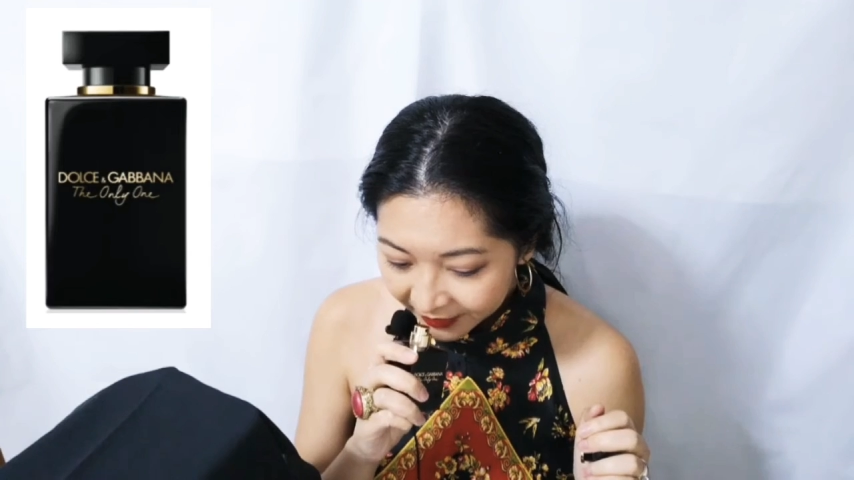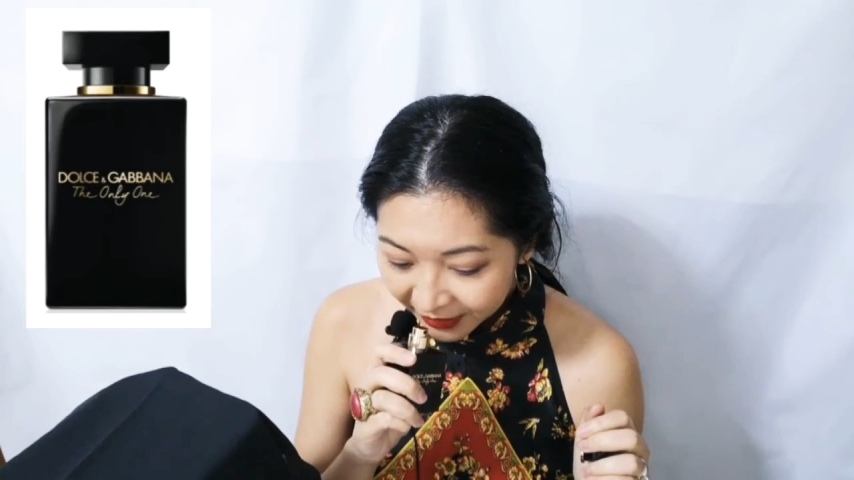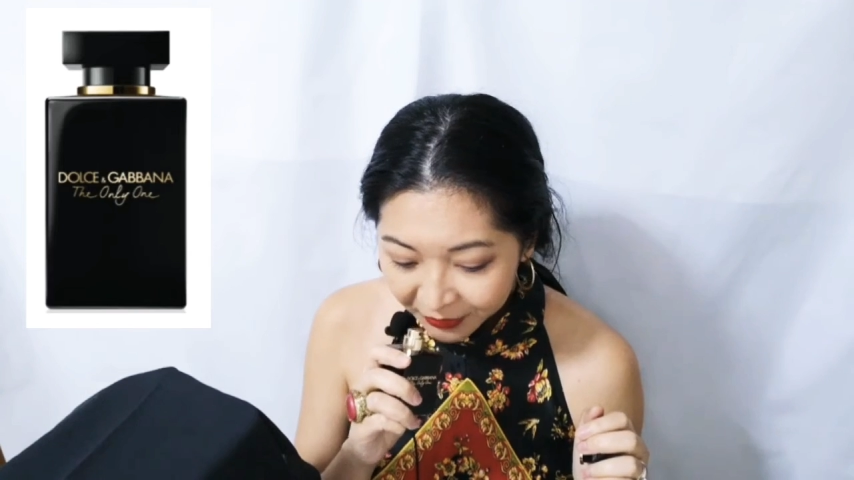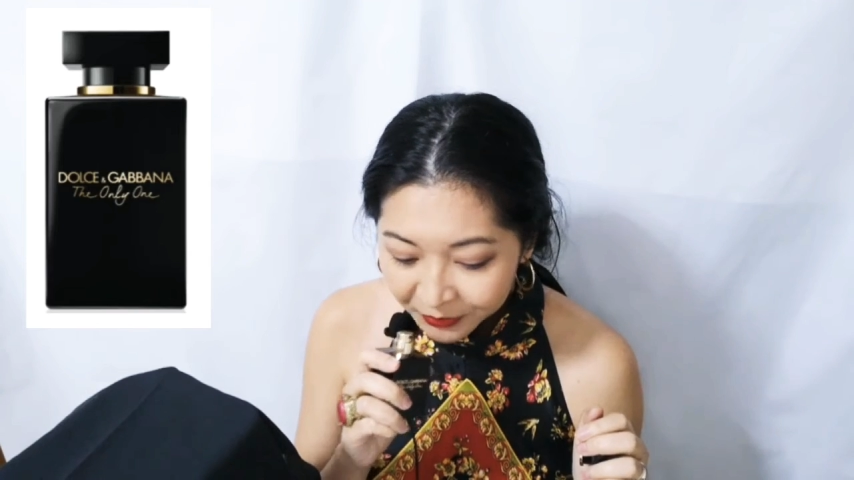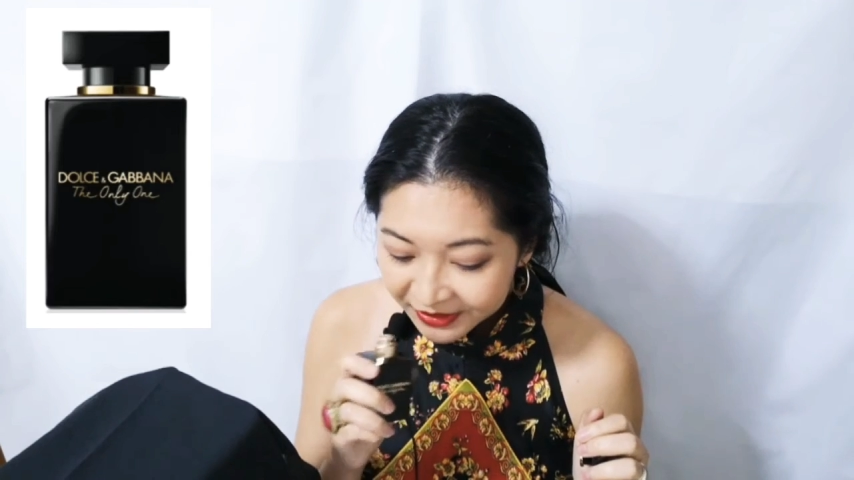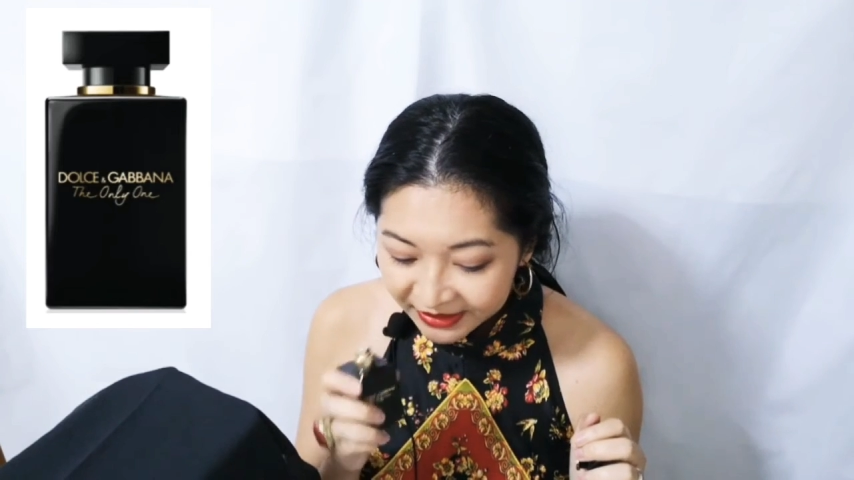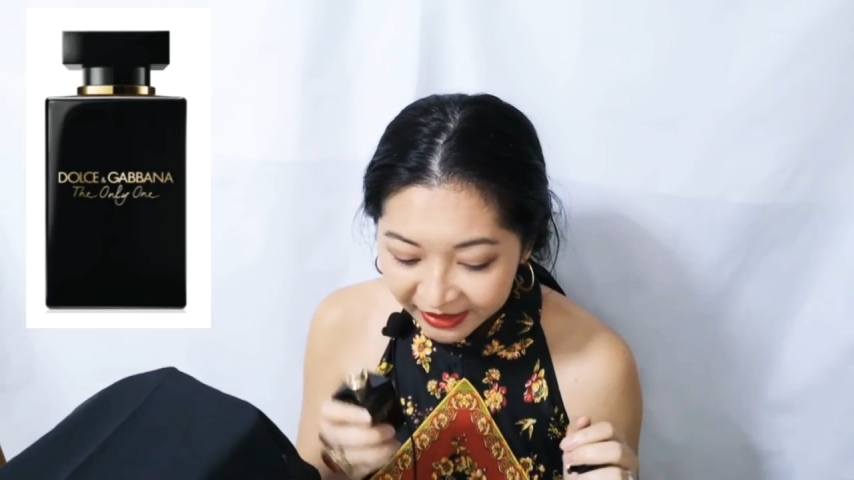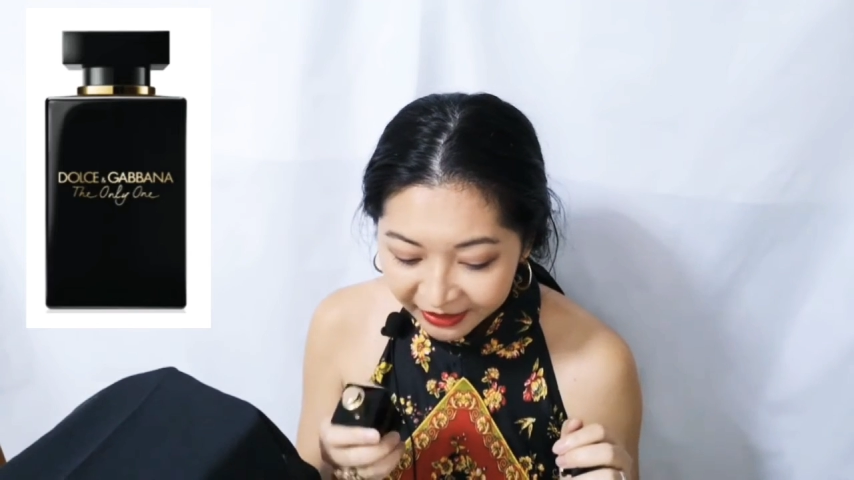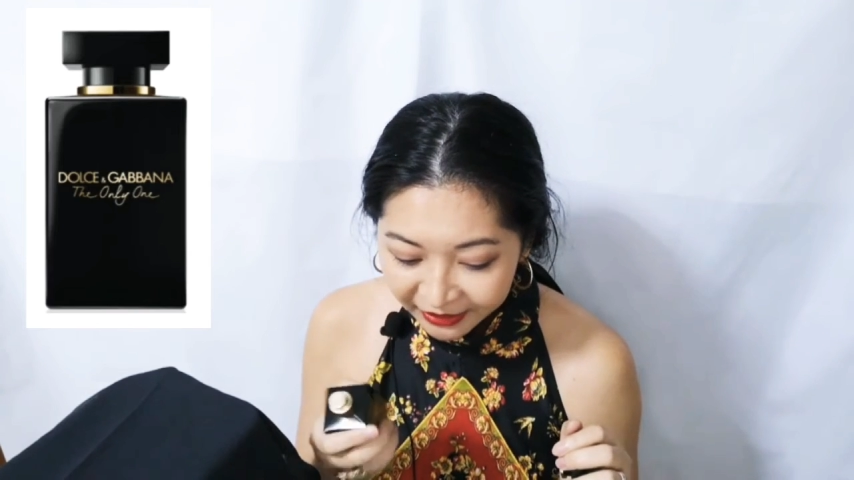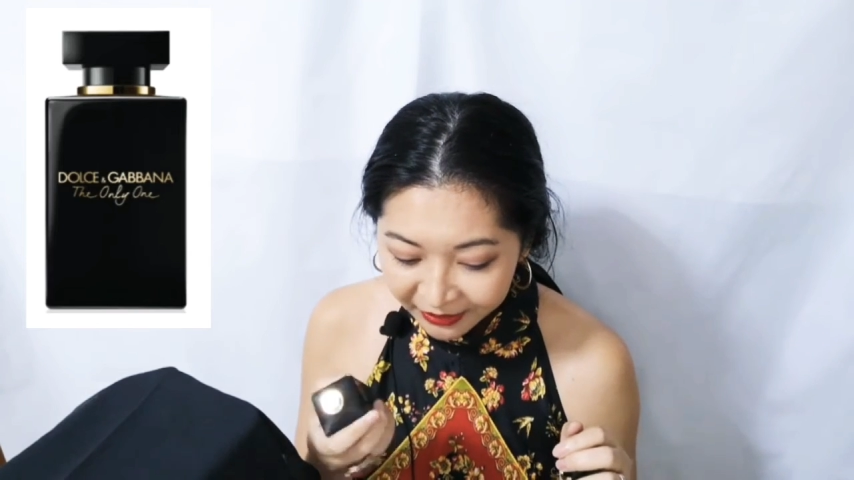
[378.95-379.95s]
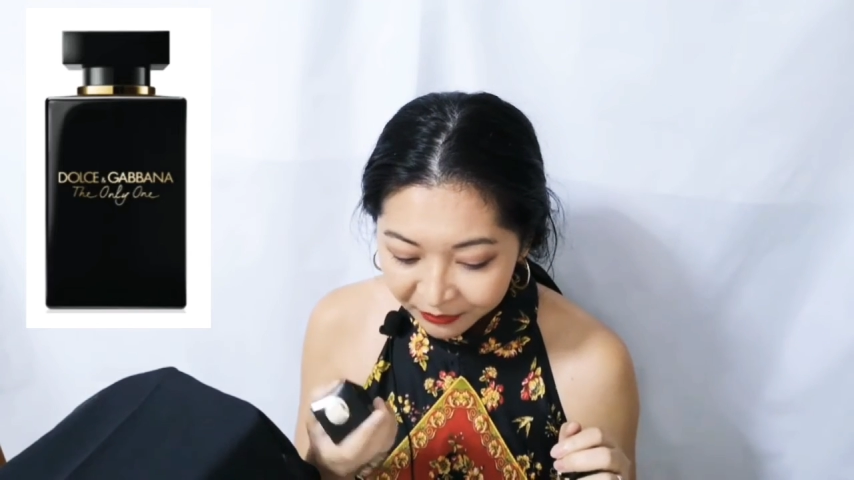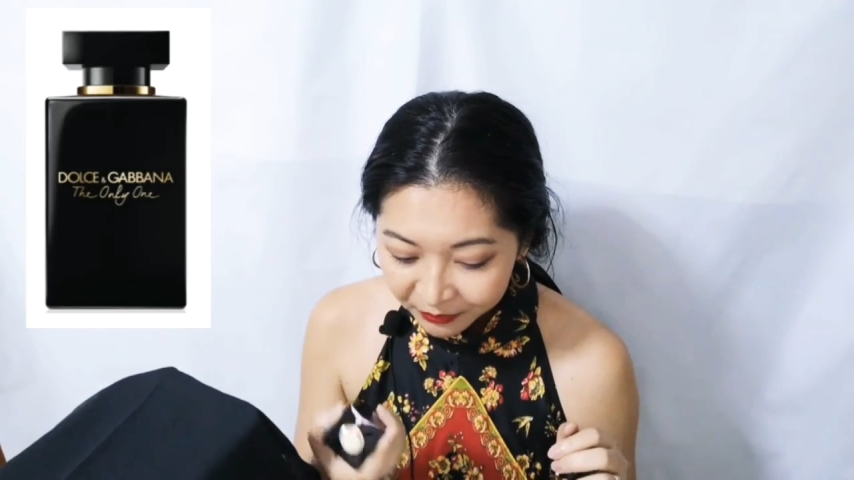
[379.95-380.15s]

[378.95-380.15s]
I don't see any